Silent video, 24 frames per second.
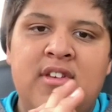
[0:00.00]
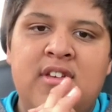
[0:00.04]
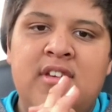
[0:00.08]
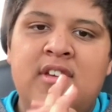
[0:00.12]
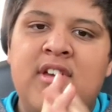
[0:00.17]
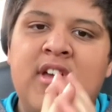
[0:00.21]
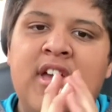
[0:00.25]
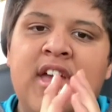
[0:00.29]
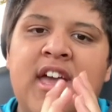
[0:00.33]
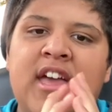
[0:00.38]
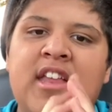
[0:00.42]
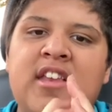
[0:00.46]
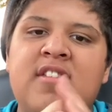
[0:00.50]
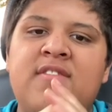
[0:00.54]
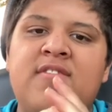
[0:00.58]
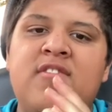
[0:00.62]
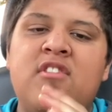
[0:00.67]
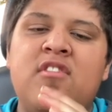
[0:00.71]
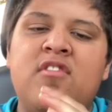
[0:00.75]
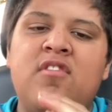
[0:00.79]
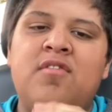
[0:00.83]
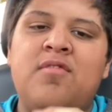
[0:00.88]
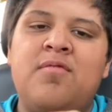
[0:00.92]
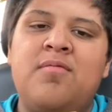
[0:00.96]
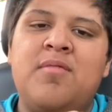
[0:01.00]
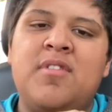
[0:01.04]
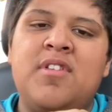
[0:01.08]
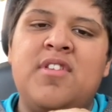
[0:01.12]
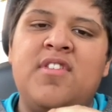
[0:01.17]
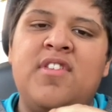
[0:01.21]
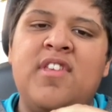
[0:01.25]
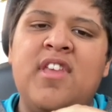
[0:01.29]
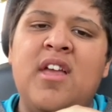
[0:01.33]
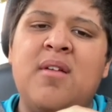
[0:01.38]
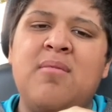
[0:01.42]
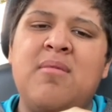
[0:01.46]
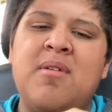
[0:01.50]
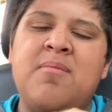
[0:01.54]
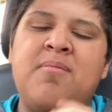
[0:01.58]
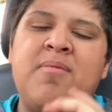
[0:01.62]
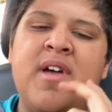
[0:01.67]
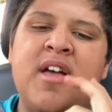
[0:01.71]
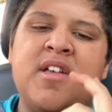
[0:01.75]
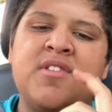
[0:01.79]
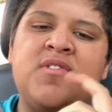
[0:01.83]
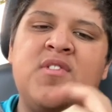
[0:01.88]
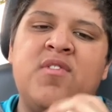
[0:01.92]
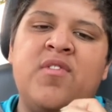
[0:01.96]
And if you've been seeing my
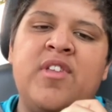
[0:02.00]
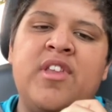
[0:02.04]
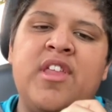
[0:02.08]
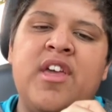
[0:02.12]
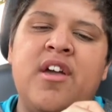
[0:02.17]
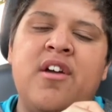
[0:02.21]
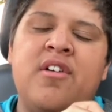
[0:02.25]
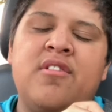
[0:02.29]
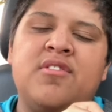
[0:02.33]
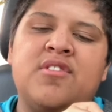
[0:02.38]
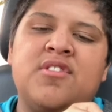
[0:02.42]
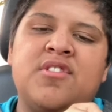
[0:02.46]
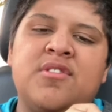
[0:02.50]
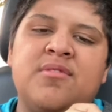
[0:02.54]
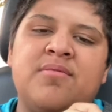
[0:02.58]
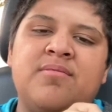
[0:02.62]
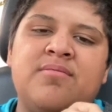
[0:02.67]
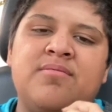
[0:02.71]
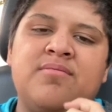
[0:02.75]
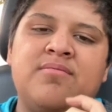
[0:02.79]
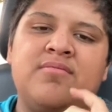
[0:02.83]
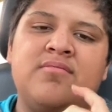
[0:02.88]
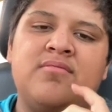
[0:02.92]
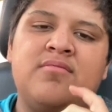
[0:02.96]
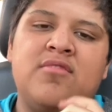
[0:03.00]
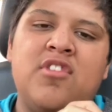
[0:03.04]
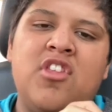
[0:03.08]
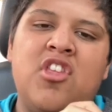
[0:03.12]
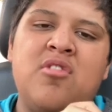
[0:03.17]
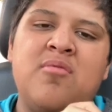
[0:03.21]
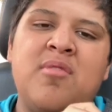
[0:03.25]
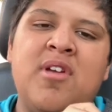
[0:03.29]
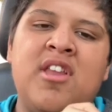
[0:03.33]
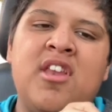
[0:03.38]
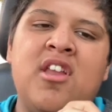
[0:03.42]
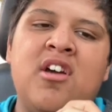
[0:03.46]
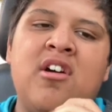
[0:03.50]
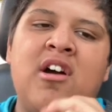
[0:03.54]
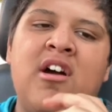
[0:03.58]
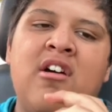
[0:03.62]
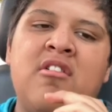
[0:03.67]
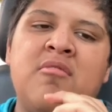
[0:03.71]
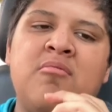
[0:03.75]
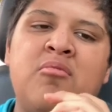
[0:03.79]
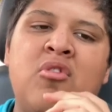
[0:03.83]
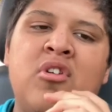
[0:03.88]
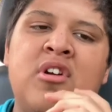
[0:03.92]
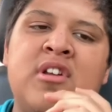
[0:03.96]
past few videos, you may know how
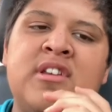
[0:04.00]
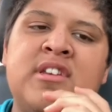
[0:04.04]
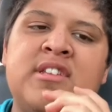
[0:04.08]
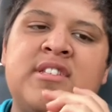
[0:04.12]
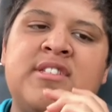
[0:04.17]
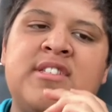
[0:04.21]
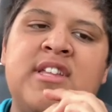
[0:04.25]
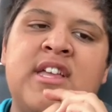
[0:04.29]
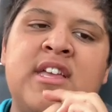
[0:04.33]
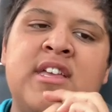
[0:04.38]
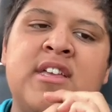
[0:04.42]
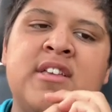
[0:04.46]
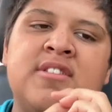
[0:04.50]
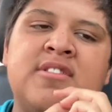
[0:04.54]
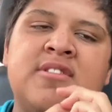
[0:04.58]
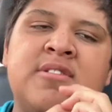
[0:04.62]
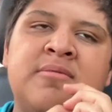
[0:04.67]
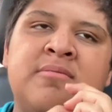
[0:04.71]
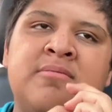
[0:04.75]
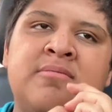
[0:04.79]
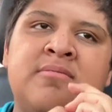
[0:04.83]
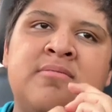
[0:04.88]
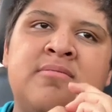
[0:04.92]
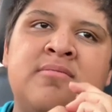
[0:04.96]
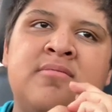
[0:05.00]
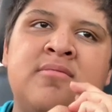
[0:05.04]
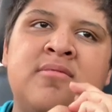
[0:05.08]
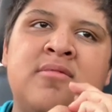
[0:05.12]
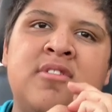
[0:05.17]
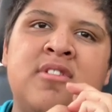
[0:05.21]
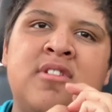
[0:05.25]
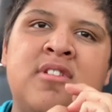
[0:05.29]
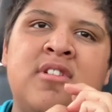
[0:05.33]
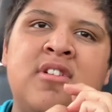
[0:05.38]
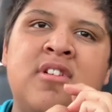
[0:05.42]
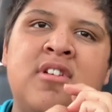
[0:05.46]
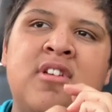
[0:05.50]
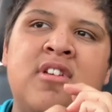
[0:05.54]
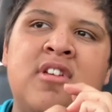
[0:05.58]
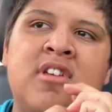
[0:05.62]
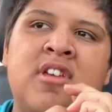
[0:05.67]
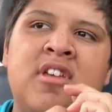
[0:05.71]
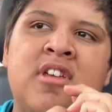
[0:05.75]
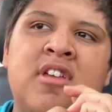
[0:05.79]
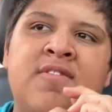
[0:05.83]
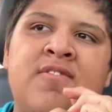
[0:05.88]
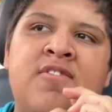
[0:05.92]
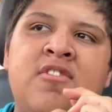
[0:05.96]
important this day is.
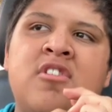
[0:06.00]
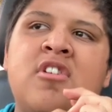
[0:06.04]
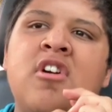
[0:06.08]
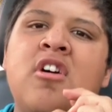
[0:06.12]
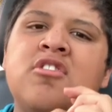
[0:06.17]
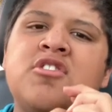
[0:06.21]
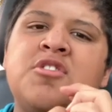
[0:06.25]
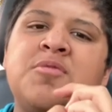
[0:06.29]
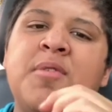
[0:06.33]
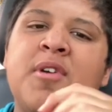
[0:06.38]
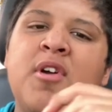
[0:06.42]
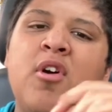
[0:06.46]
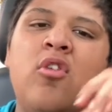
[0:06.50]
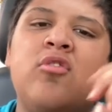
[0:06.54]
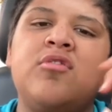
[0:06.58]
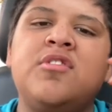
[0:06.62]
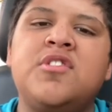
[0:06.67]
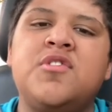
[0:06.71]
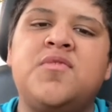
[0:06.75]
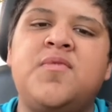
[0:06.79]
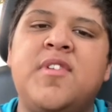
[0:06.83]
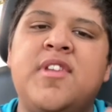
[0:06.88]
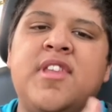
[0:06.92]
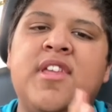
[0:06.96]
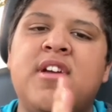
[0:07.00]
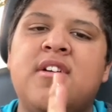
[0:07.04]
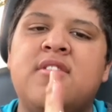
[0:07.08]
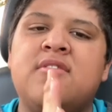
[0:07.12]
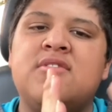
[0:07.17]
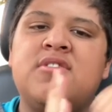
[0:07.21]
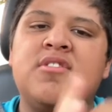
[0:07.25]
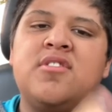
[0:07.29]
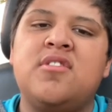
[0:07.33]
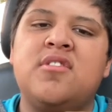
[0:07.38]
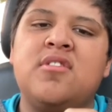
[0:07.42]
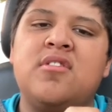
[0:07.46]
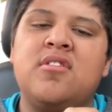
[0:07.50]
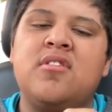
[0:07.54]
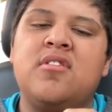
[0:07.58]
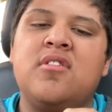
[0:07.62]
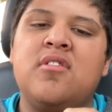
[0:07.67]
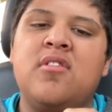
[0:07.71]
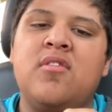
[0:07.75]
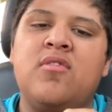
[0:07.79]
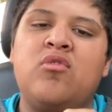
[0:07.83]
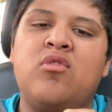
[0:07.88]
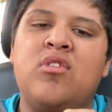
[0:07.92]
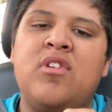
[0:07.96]
If you go to my oldest videos,
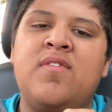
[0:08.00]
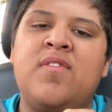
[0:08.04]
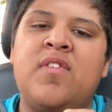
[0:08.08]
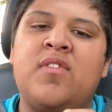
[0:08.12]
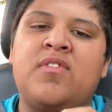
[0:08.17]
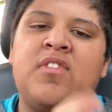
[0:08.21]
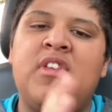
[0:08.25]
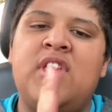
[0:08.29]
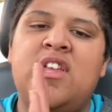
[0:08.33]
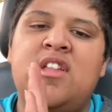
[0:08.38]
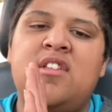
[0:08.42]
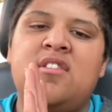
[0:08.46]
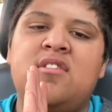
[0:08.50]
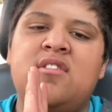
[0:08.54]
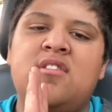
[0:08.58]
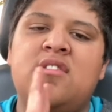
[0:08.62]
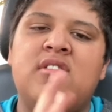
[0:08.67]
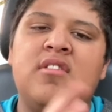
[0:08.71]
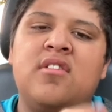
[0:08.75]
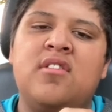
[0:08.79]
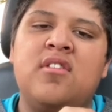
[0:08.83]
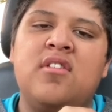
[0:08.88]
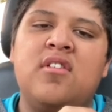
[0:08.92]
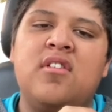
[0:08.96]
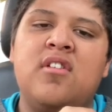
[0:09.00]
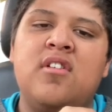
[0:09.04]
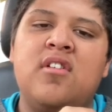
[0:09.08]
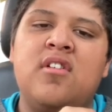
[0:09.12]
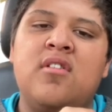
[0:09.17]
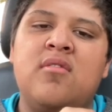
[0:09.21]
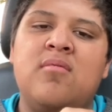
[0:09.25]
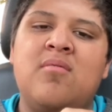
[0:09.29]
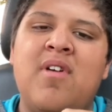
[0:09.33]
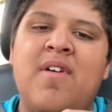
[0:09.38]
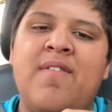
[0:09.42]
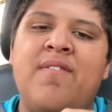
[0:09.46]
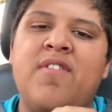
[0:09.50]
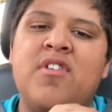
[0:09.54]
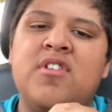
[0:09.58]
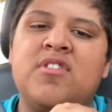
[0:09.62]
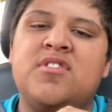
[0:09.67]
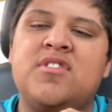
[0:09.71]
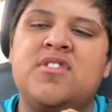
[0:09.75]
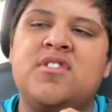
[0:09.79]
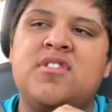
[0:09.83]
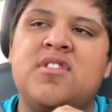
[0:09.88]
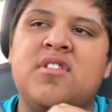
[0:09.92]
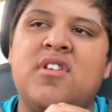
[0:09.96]
was 2015. My
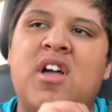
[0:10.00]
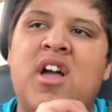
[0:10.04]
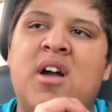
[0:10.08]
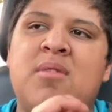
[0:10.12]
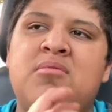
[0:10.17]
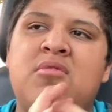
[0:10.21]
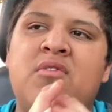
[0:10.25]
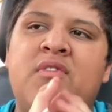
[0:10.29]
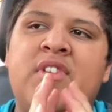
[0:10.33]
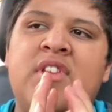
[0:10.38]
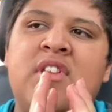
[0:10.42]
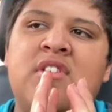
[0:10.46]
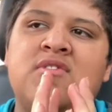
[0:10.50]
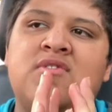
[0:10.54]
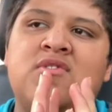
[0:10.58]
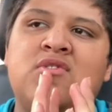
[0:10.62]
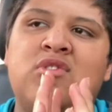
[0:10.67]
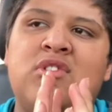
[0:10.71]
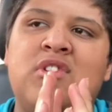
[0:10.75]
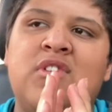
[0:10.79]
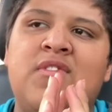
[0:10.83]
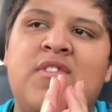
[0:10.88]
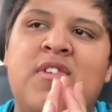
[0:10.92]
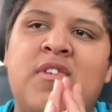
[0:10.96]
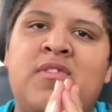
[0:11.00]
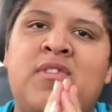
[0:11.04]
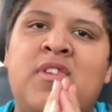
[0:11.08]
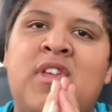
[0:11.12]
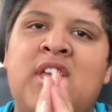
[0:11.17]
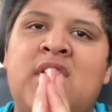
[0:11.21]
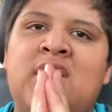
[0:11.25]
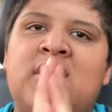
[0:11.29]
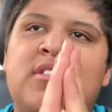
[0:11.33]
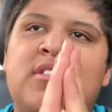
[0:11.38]
first couple videos, 2015.